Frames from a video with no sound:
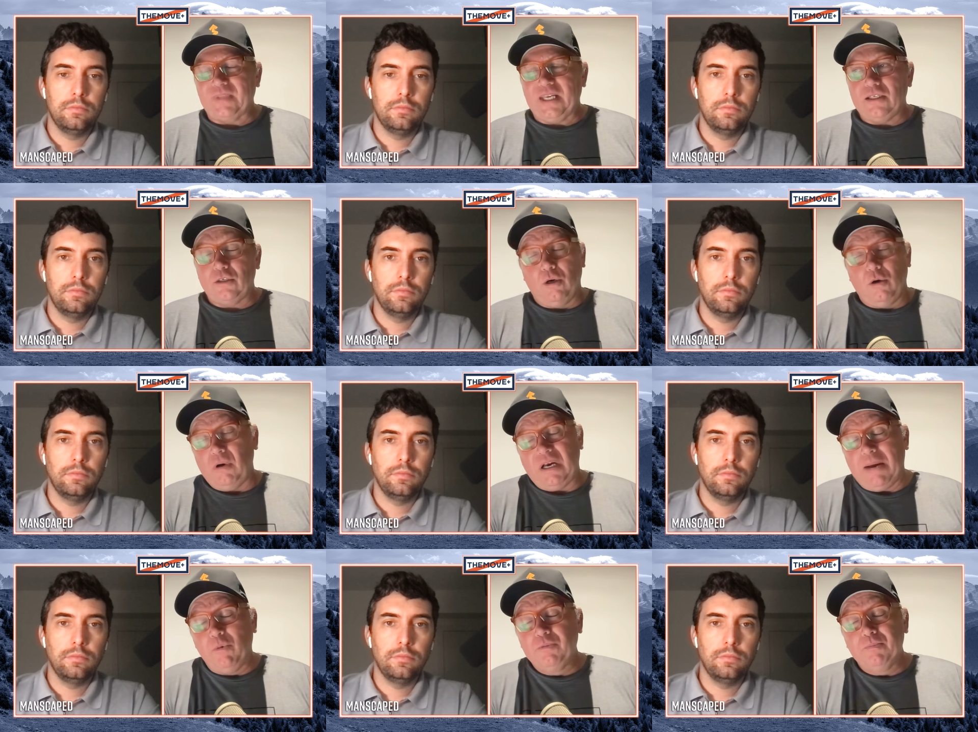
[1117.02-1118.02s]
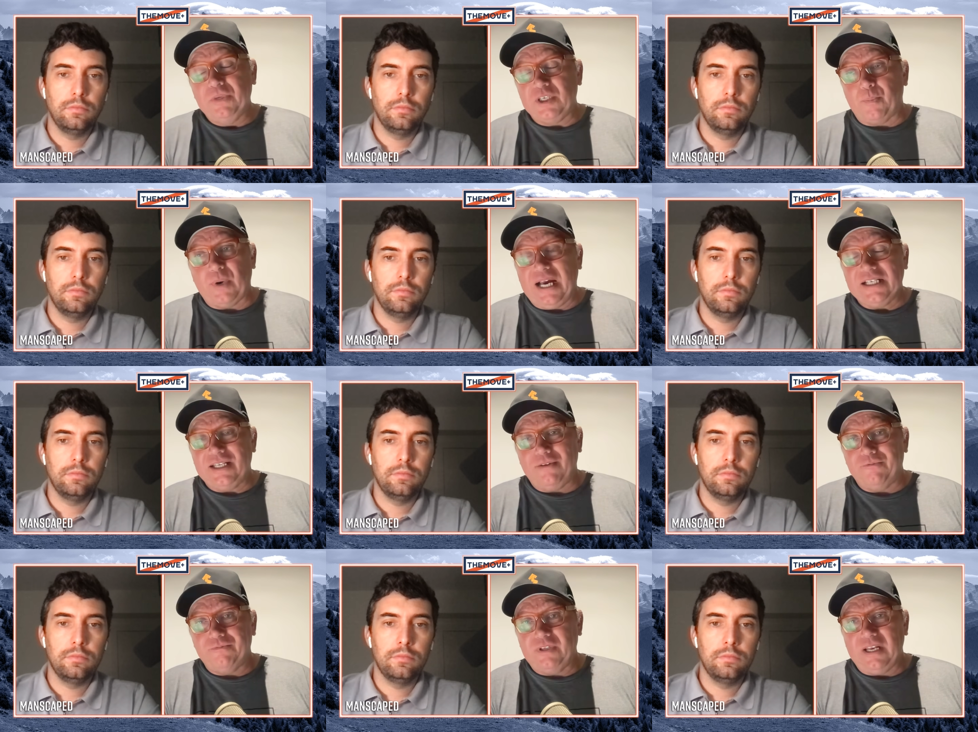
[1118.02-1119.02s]
Speaker 1: and so I wouldn't be surprised
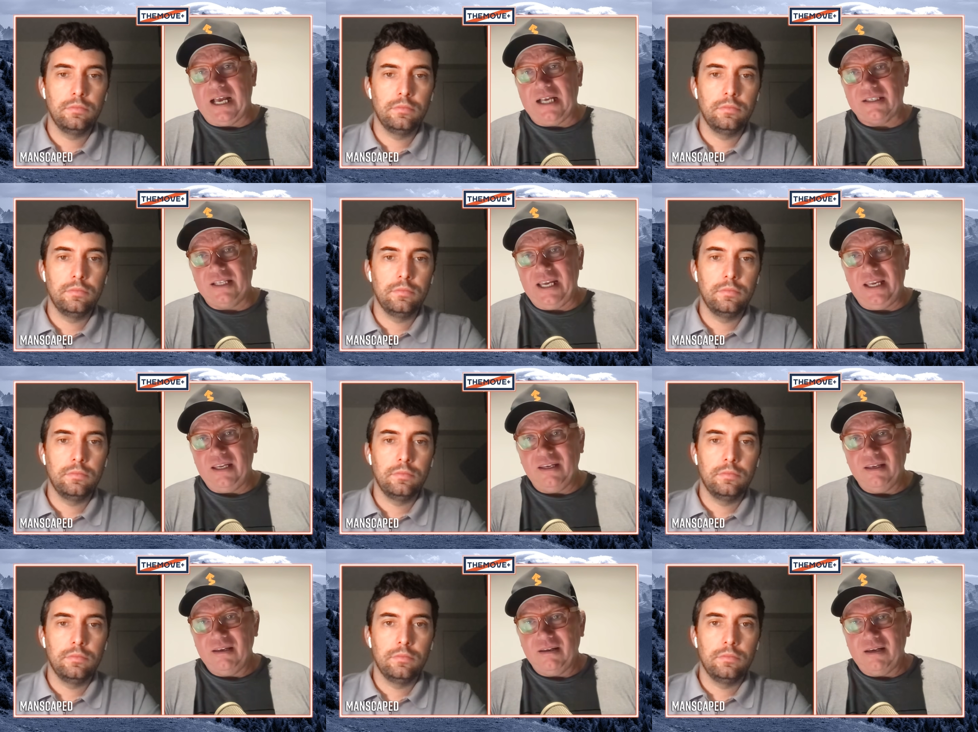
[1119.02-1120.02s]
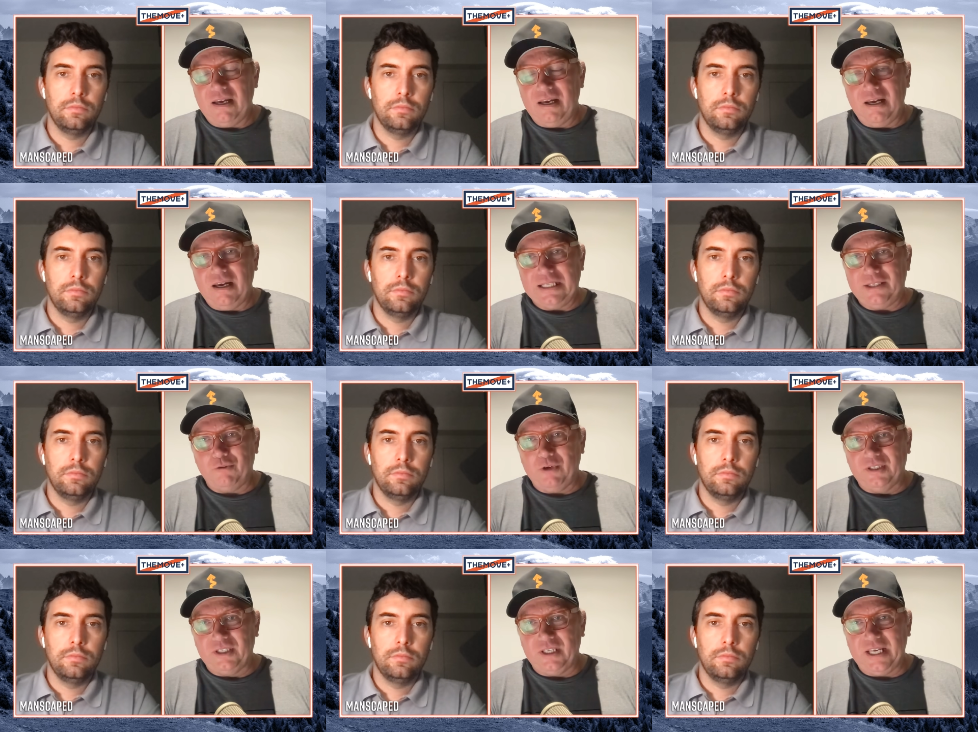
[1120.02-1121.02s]
if the last day uh, at the
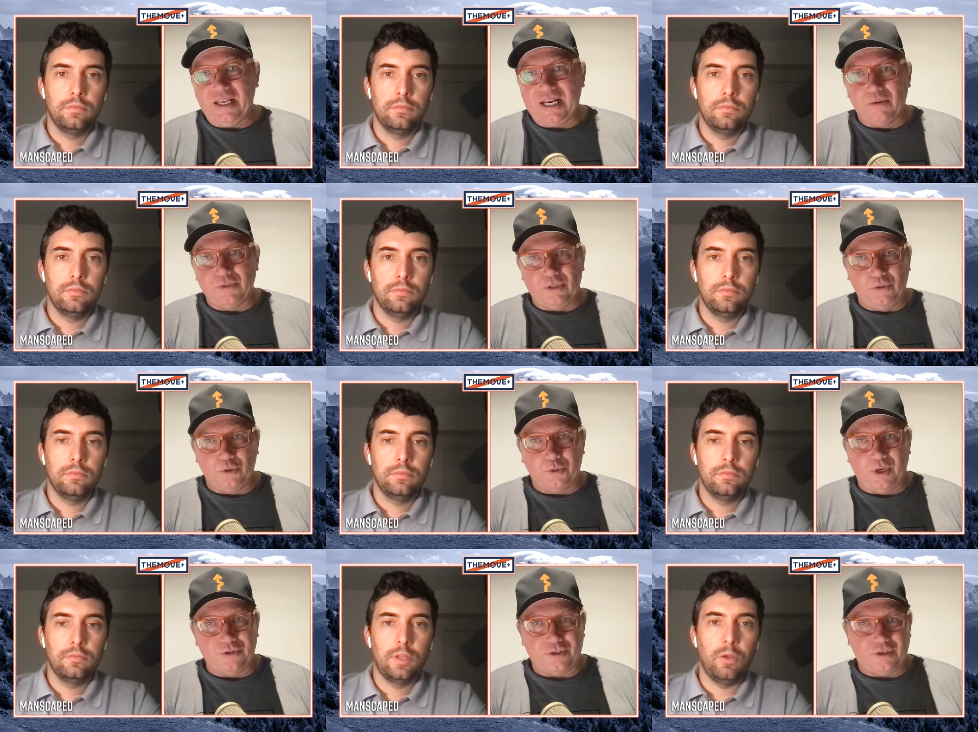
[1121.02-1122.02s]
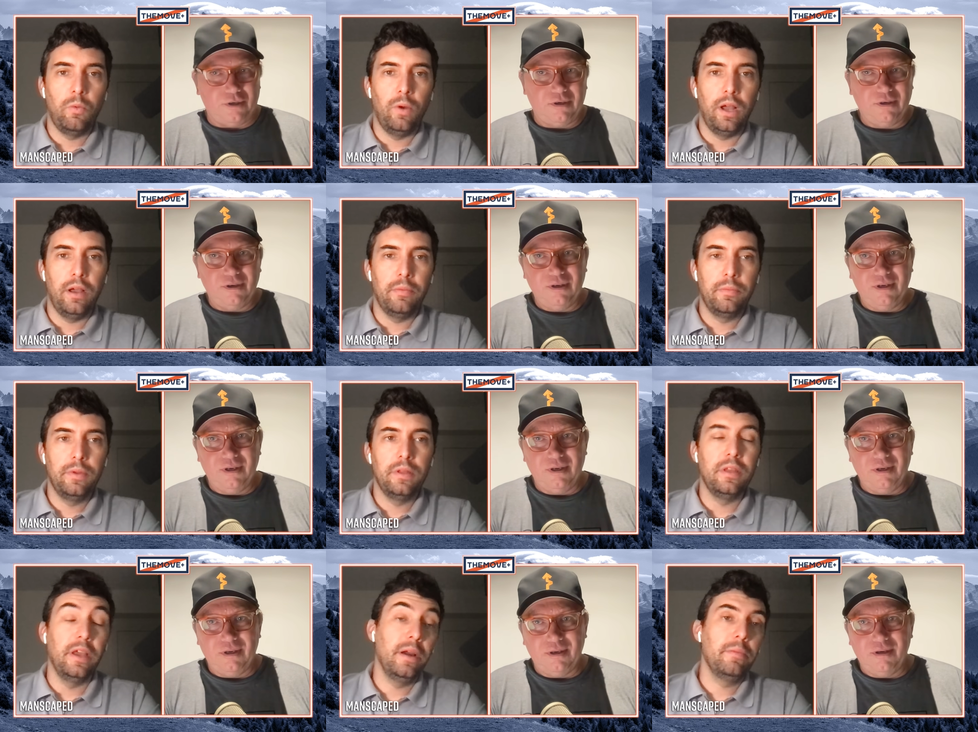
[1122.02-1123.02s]
Vuelta they announce a new sponsor. Wow!
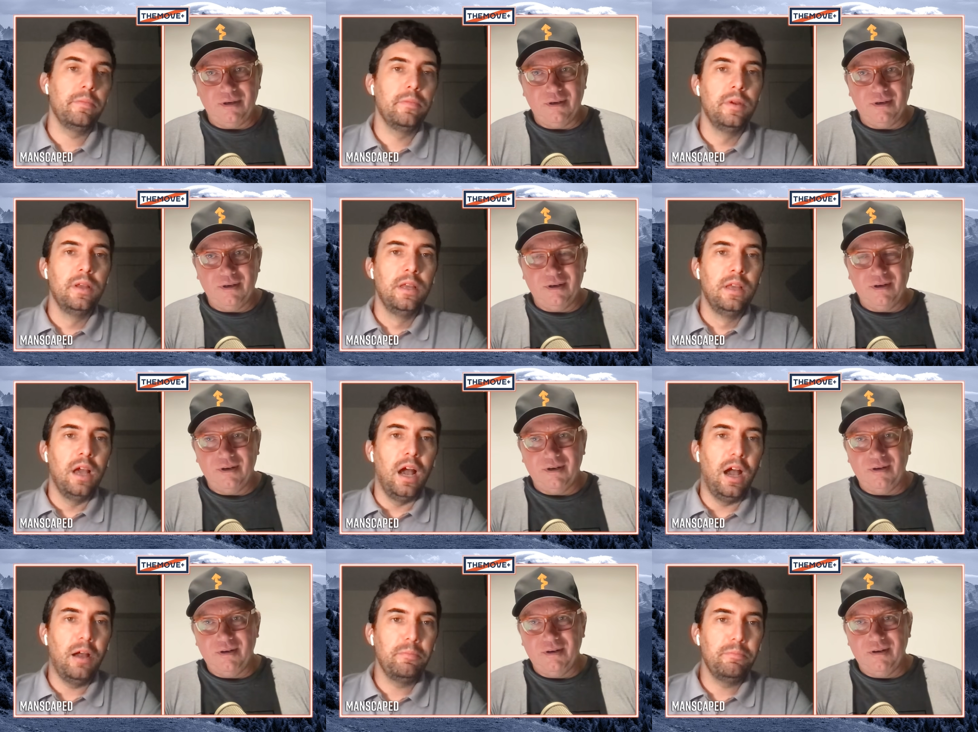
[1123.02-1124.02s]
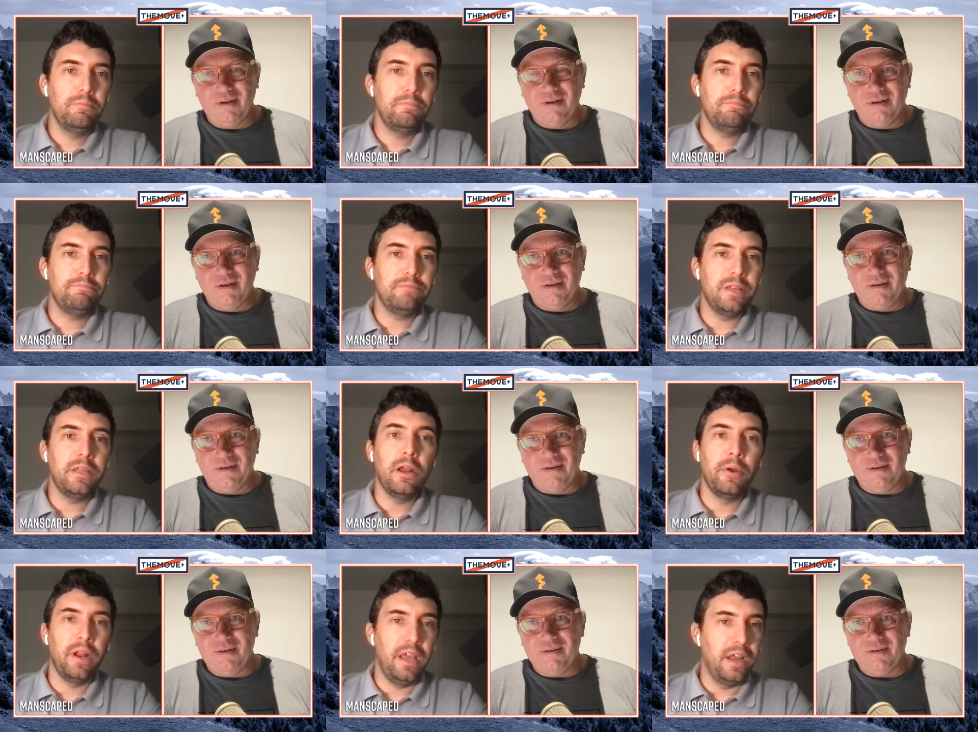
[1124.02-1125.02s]
Speaker 2: Yeah. Um, you
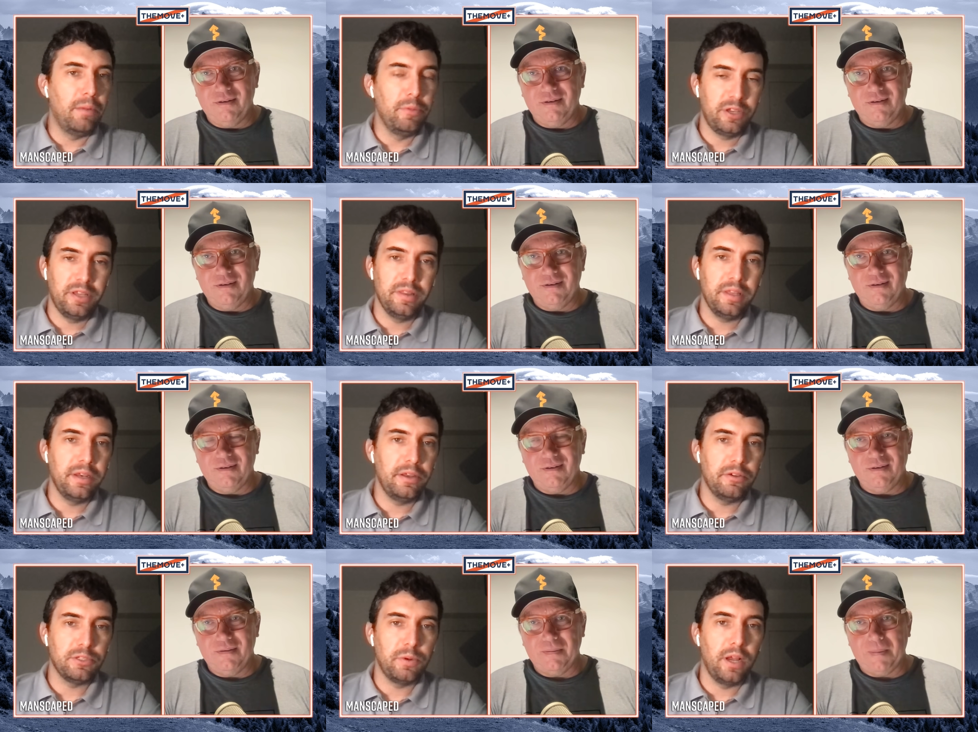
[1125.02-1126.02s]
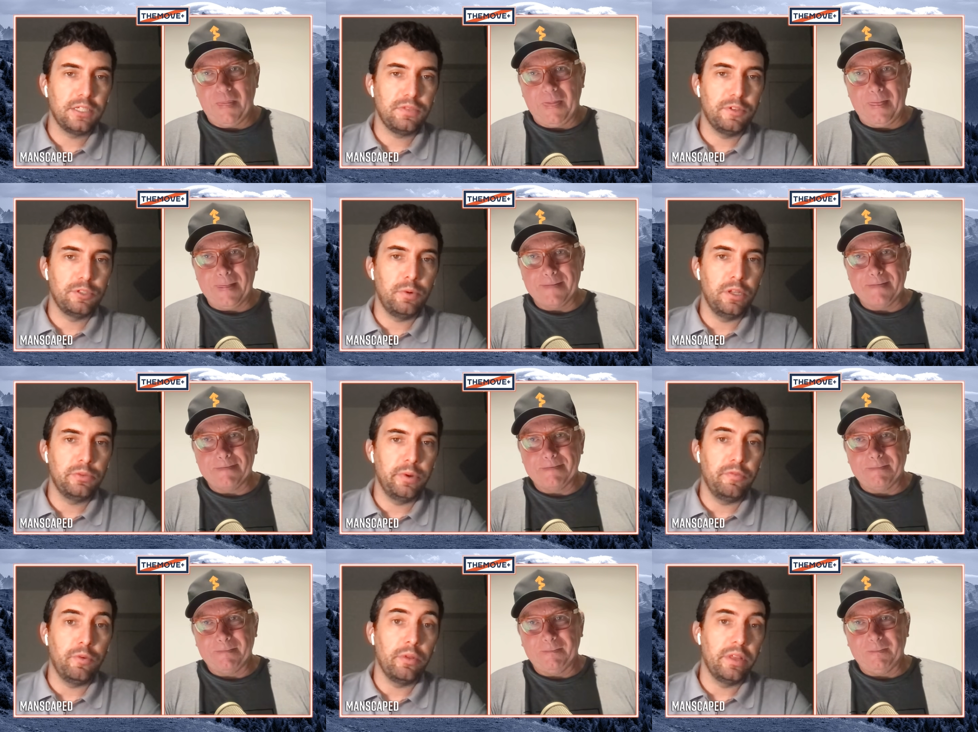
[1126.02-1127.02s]
know, and, and I'm looking at the Ineos roster for
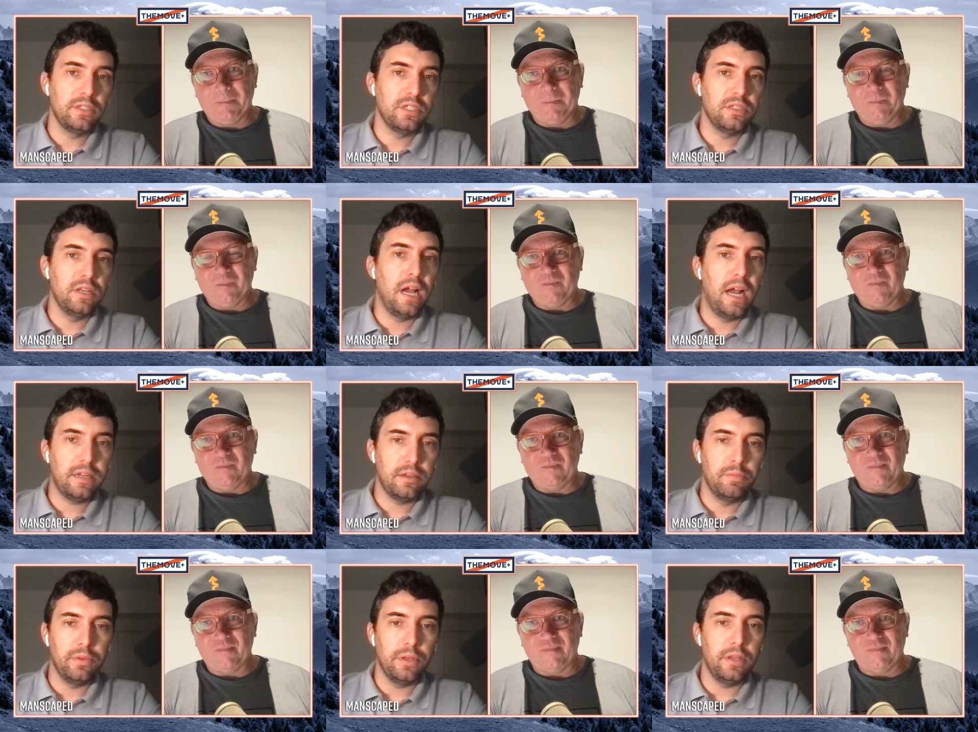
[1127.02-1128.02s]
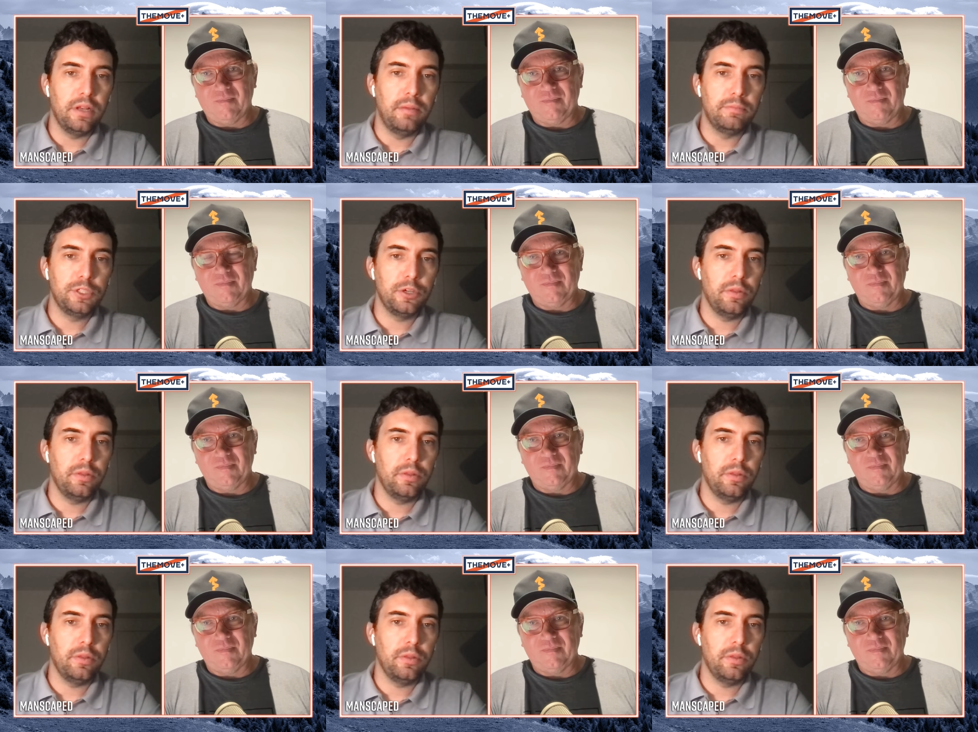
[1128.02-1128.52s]
2024. This is not complete. I'm sure